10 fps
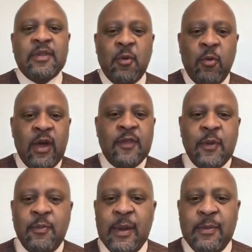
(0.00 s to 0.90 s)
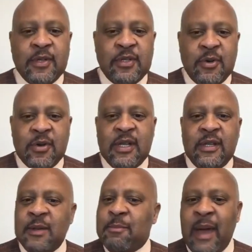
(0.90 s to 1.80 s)
But the wealthy people are
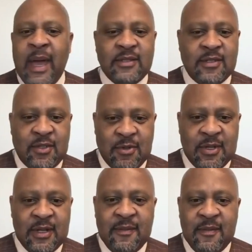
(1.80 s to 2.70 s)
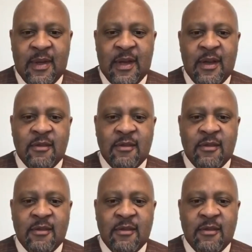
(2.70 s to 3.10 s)
doing it. The banks are doing it,